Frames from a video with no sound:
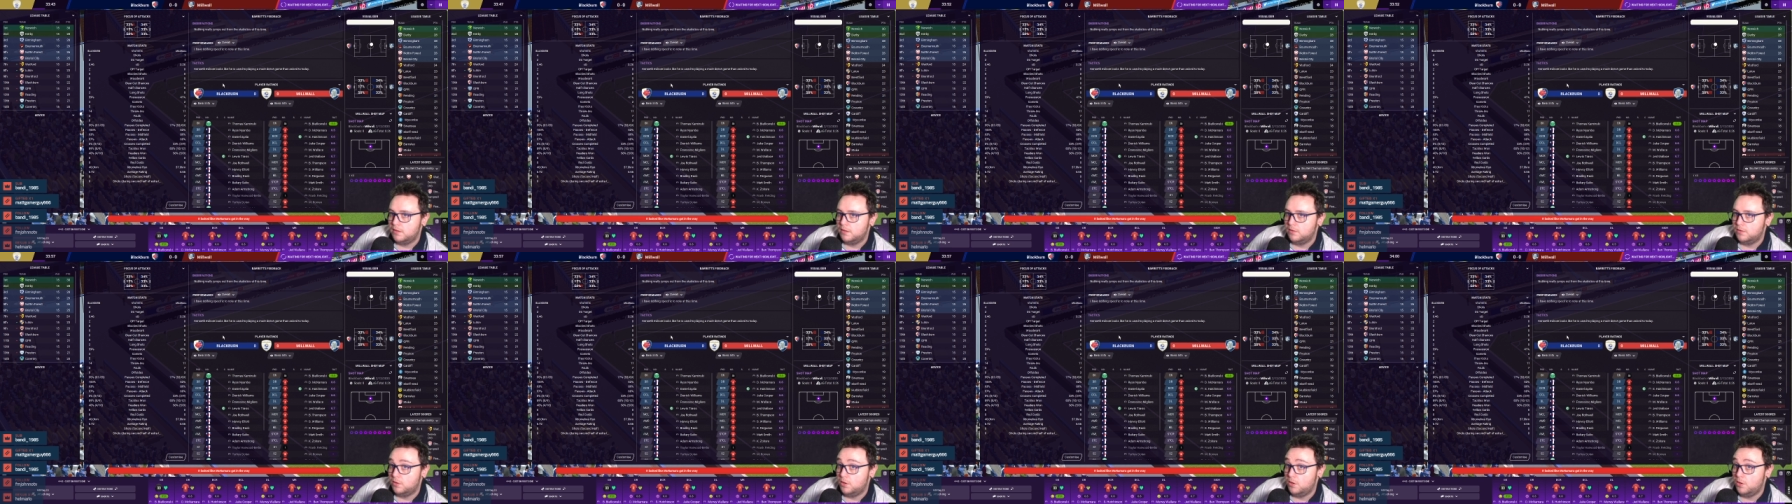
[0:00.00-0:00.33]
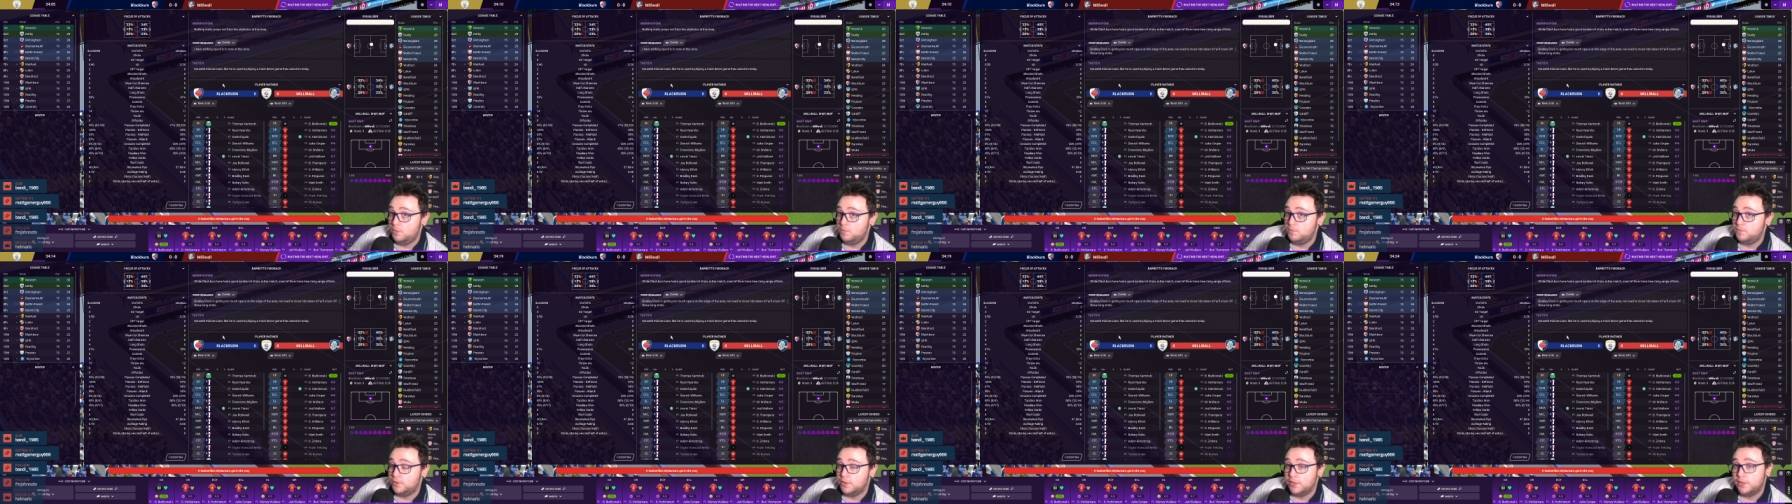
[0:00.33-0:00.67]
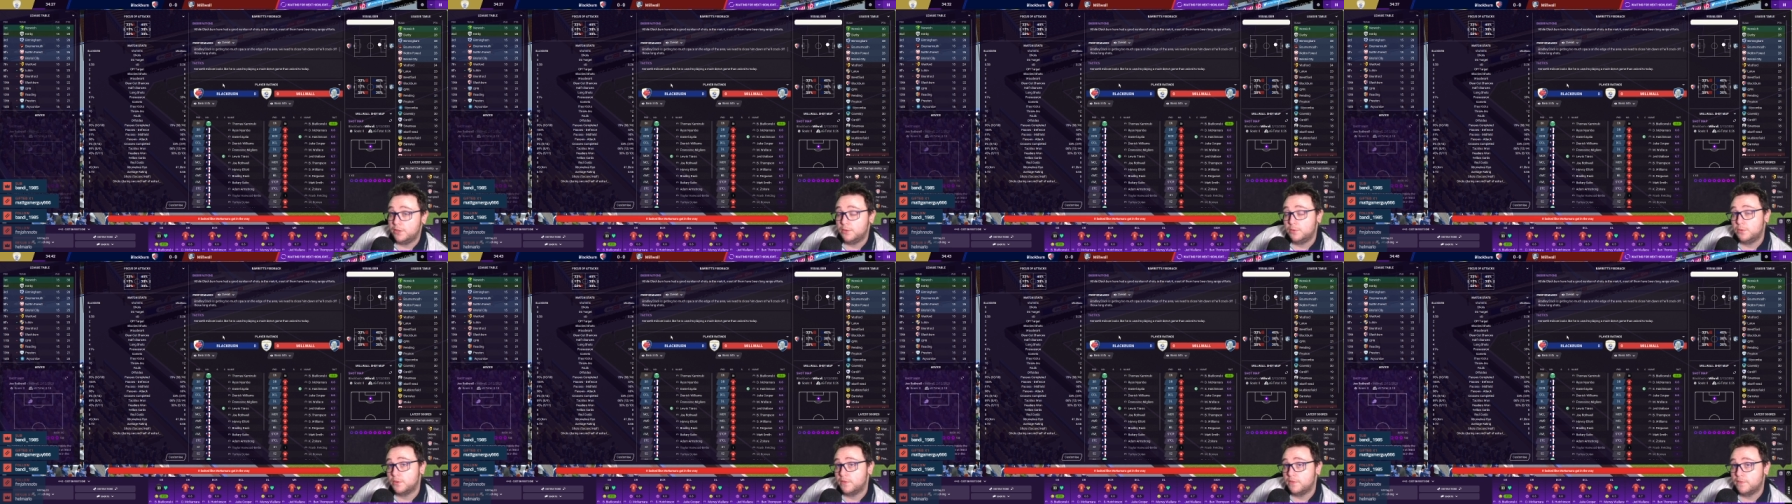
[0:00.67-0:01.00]
or hopefully
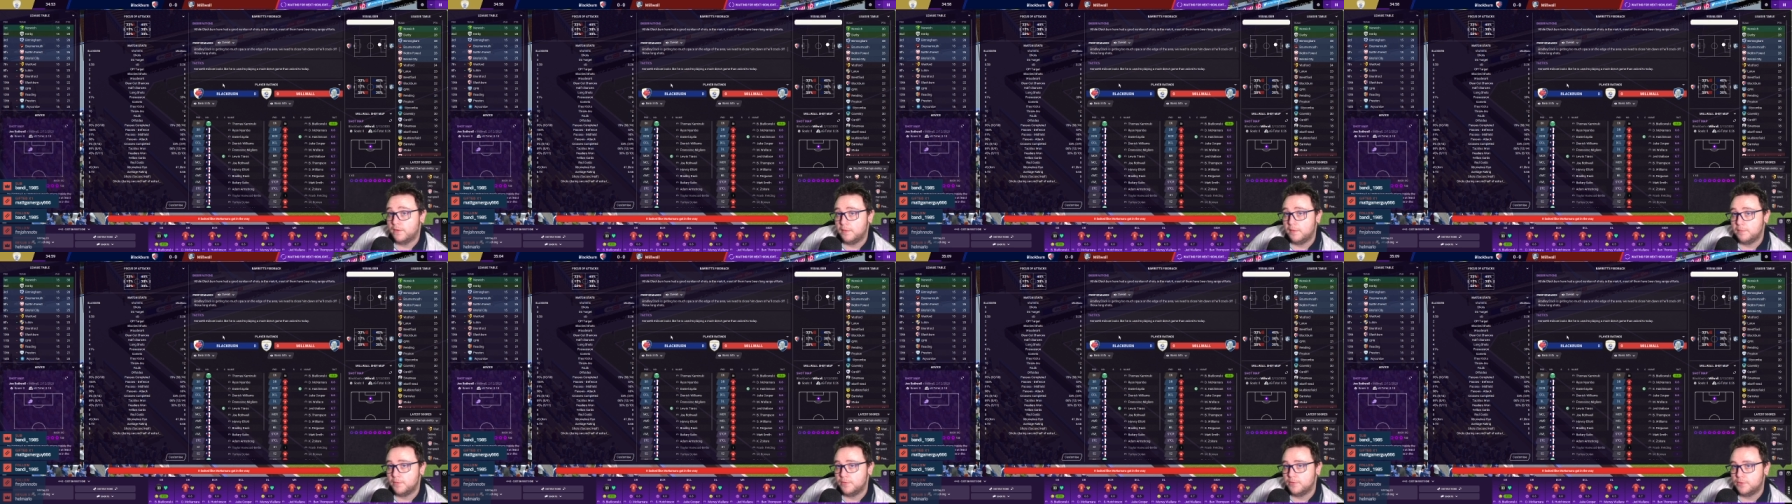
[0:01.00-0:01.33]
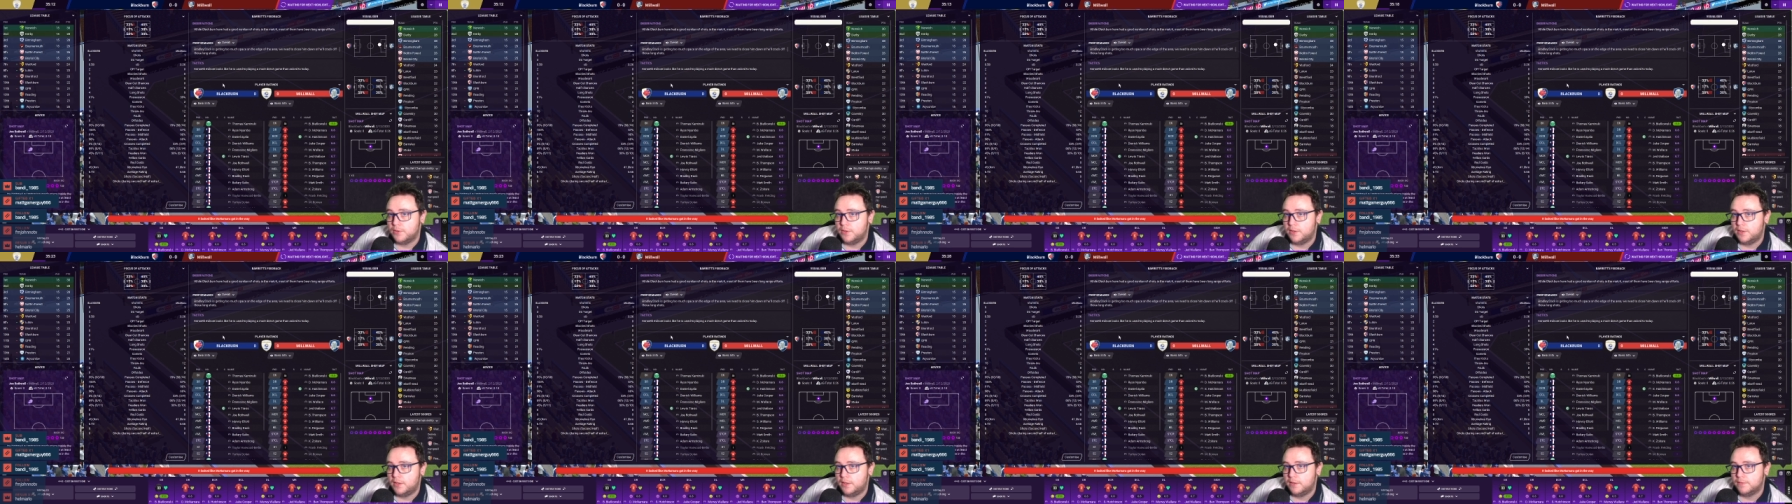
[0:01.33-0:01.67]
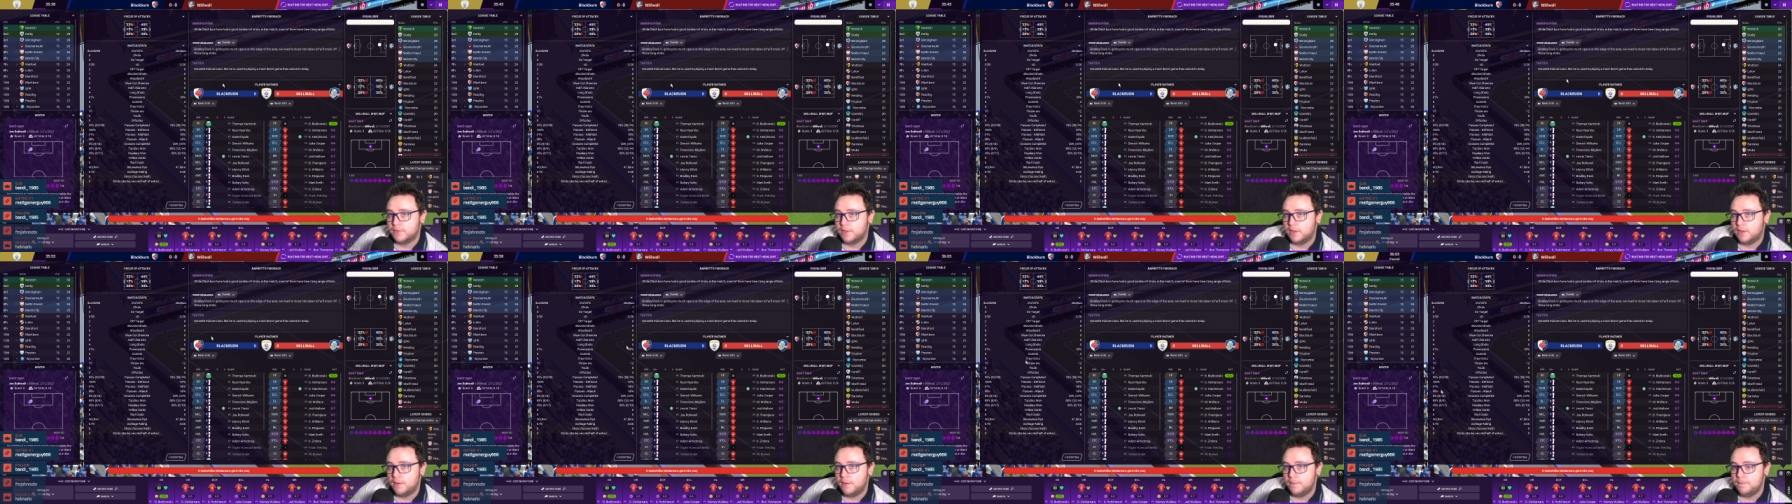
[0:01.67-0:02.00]
don't concede before half
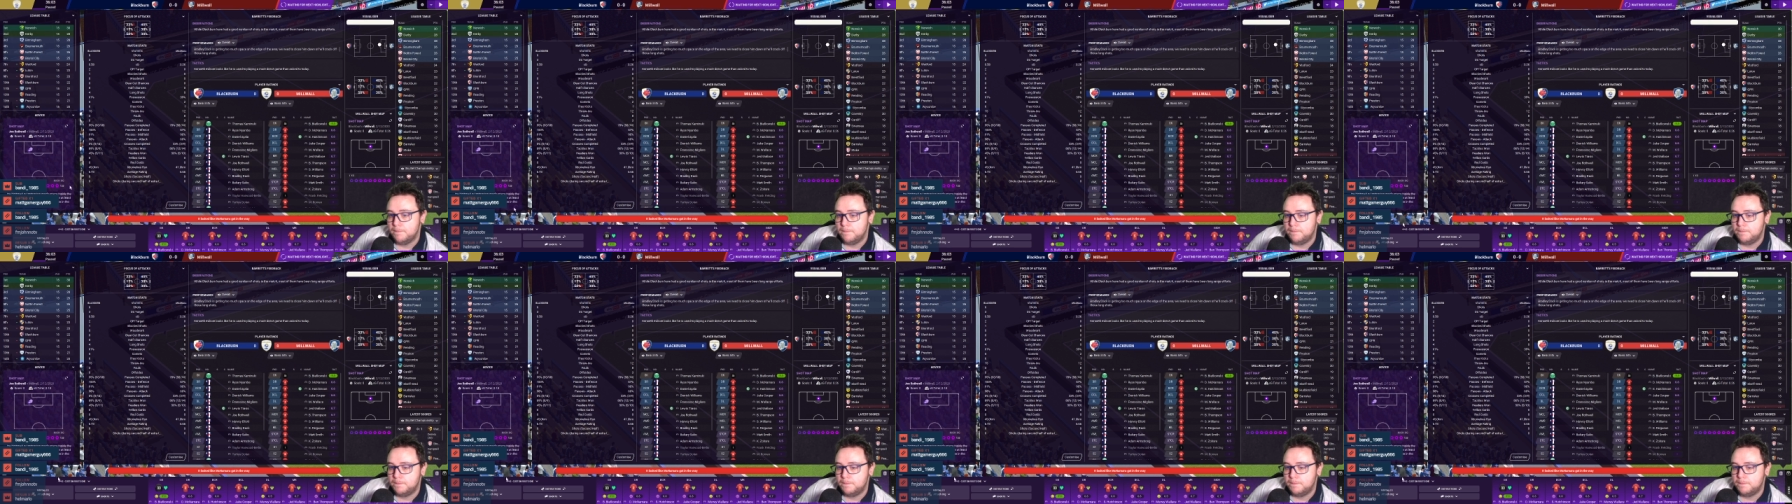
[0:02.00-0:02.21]
time.